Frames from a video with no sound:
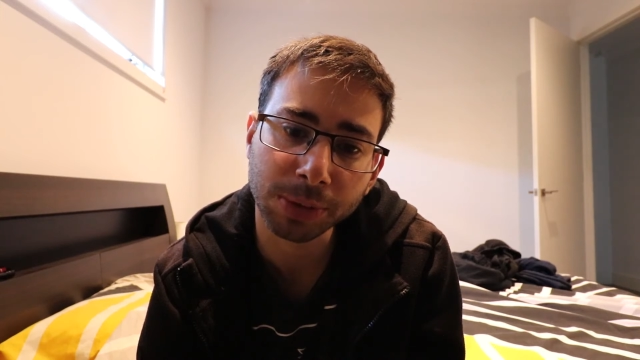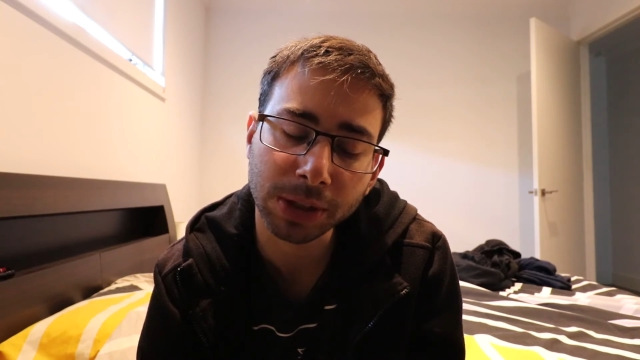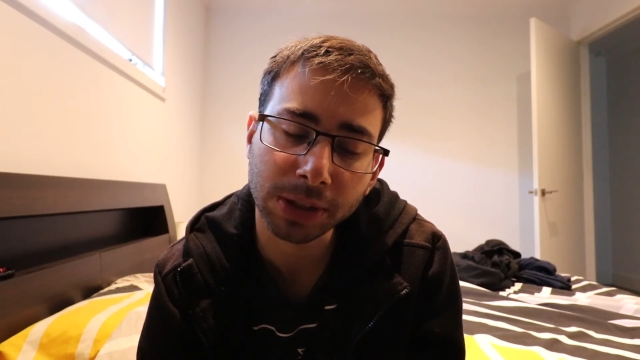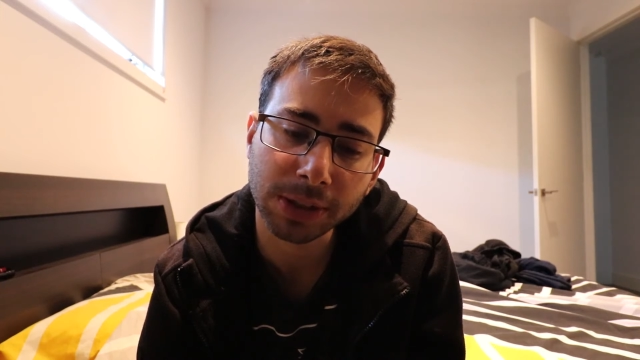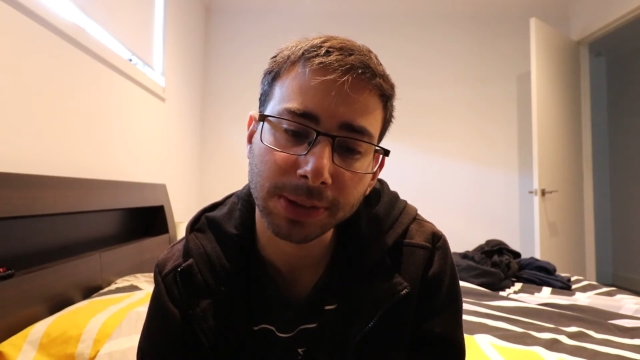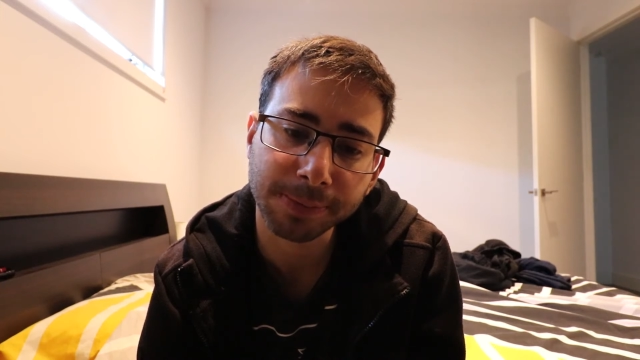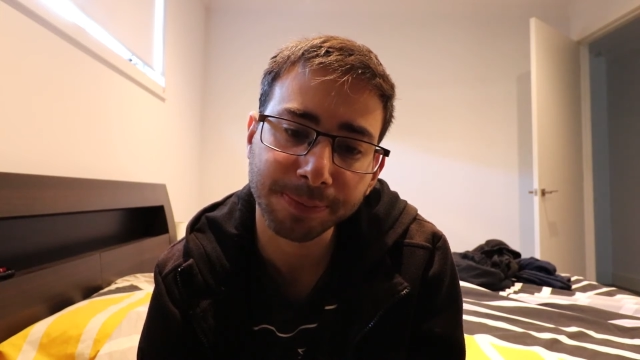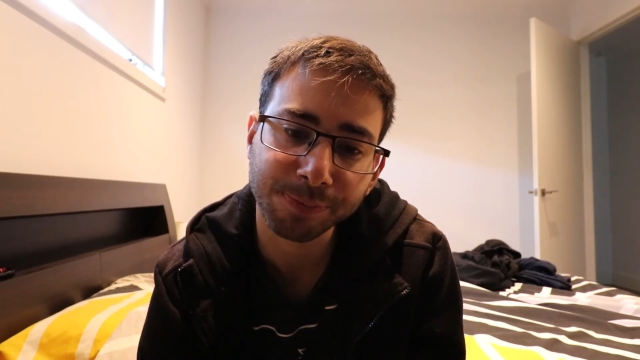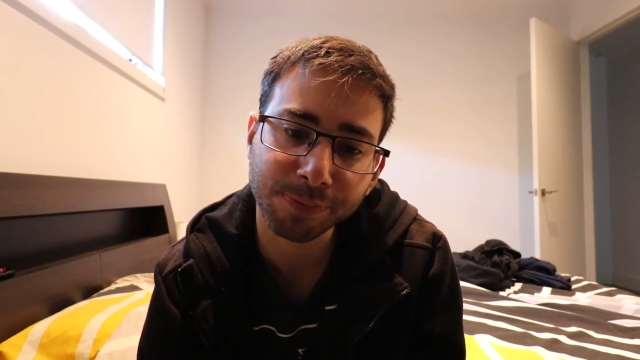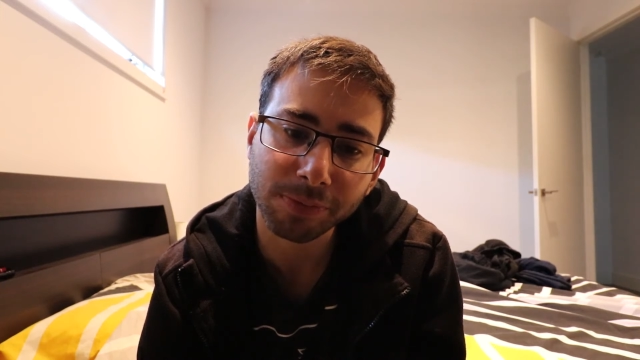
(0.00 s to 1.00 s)
miss.
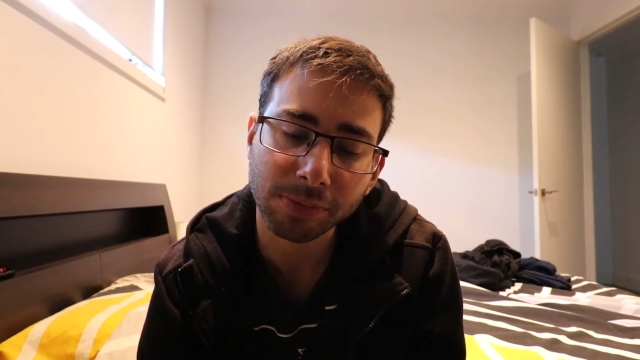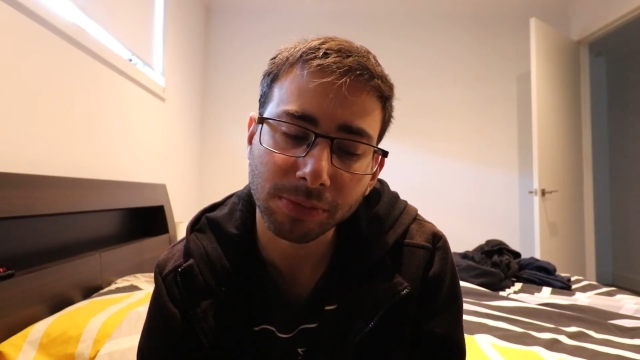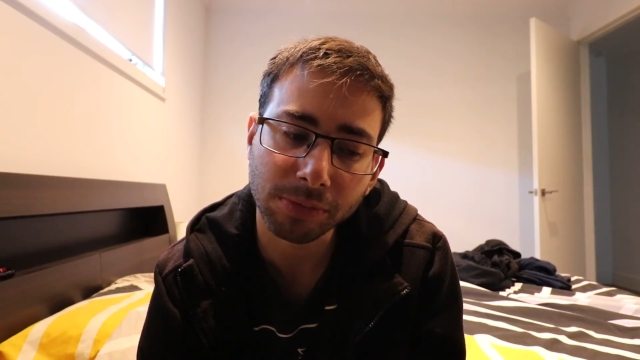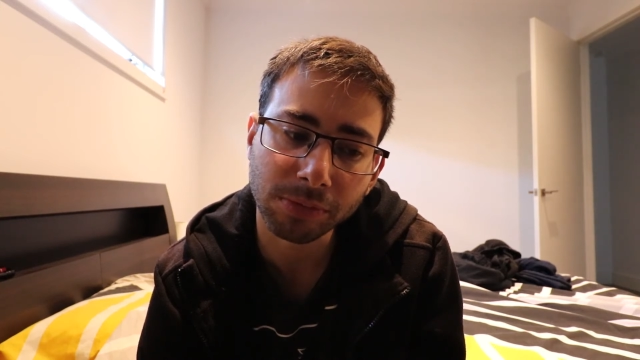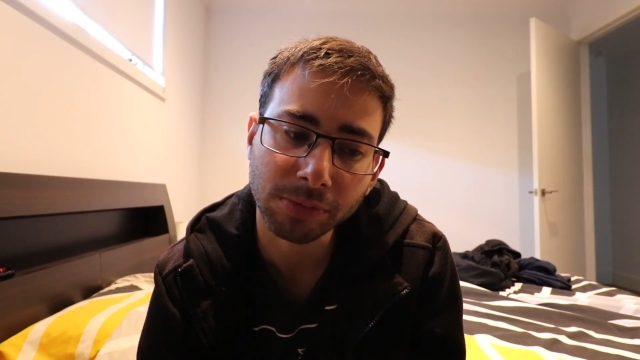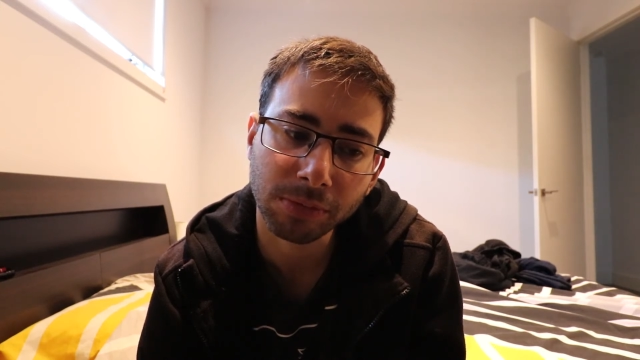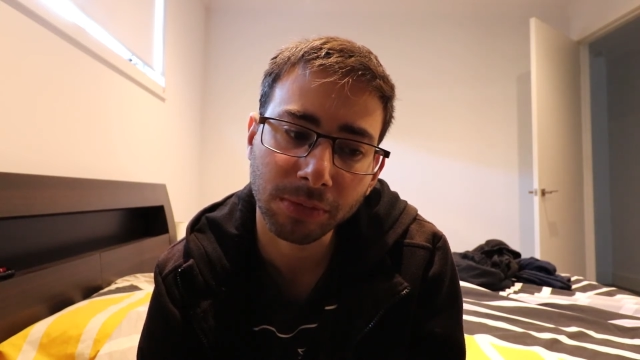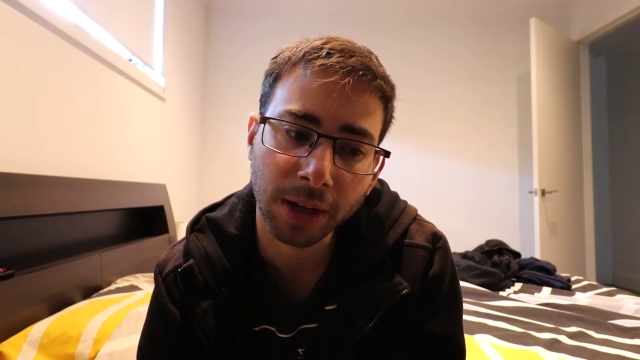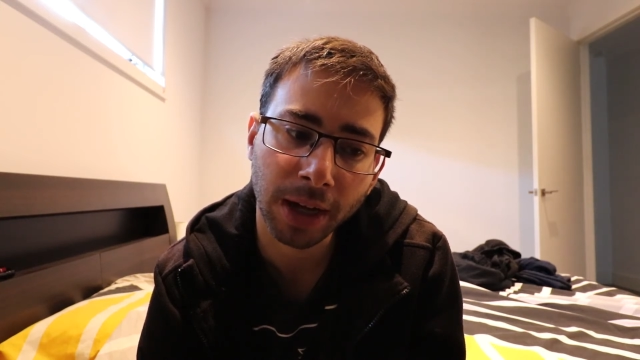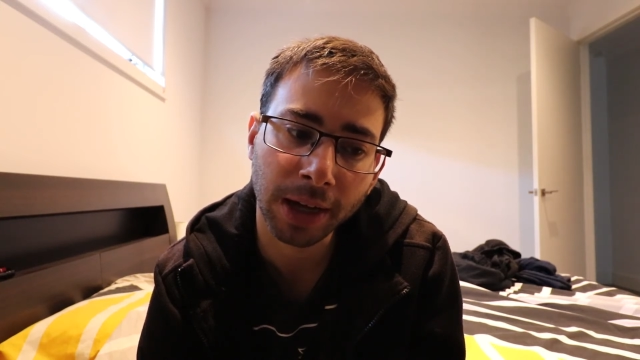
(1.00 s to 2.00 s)

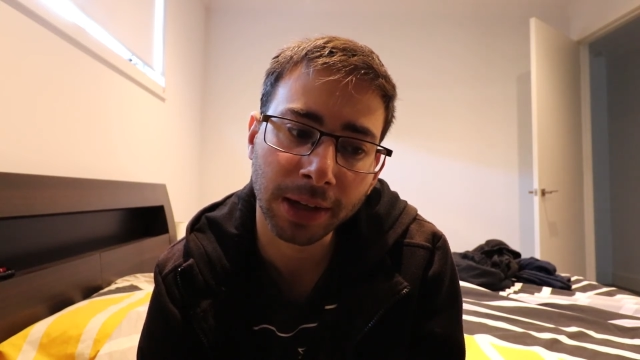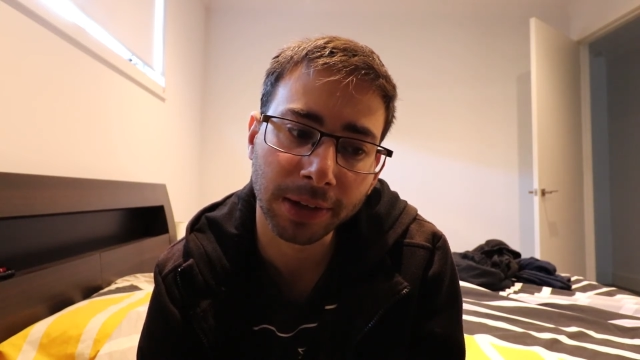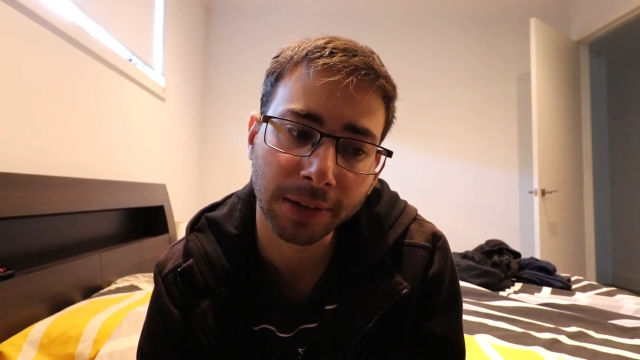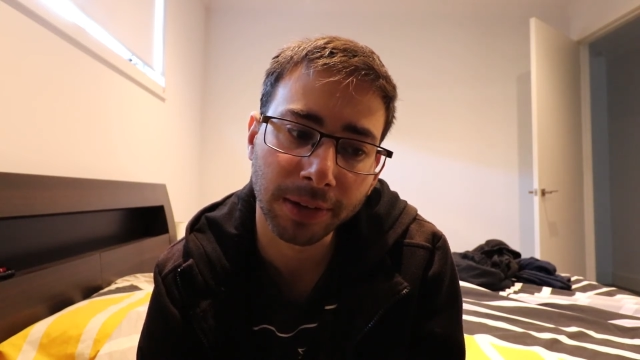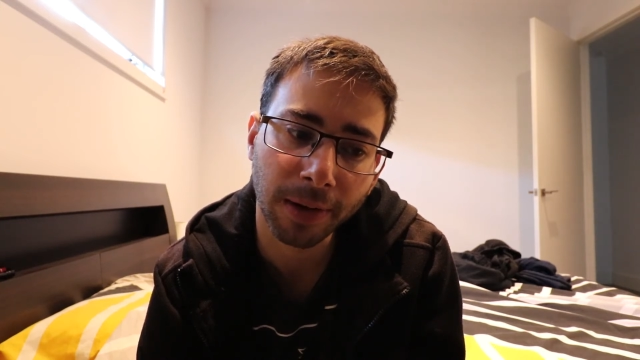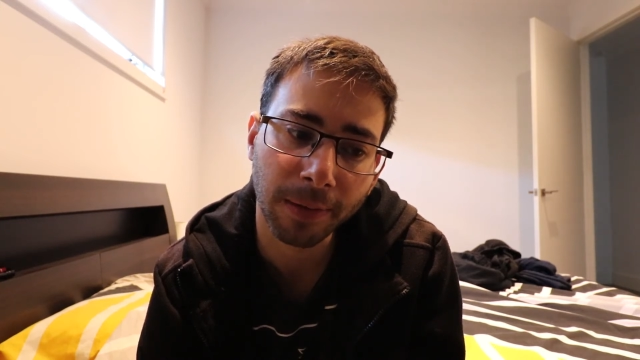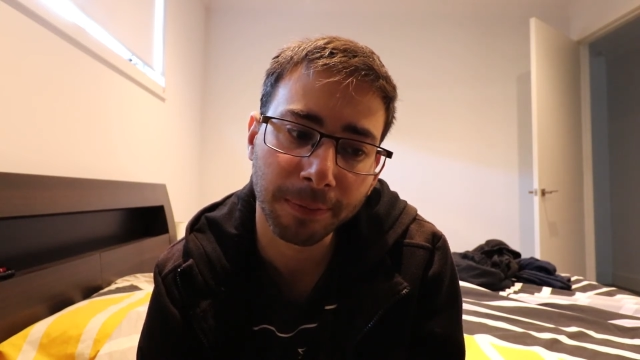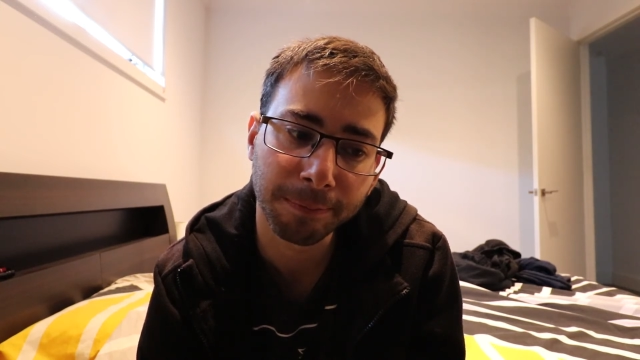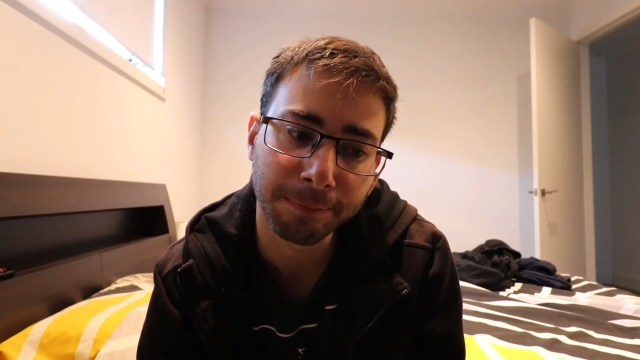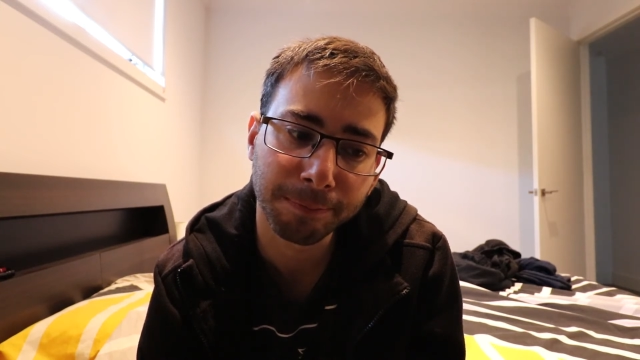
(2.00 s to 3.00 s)
And,
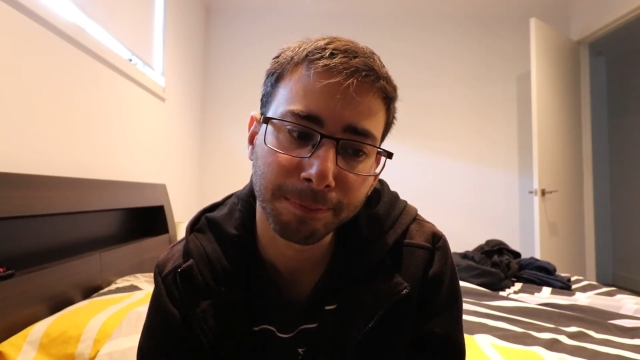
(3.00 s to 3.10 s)
um,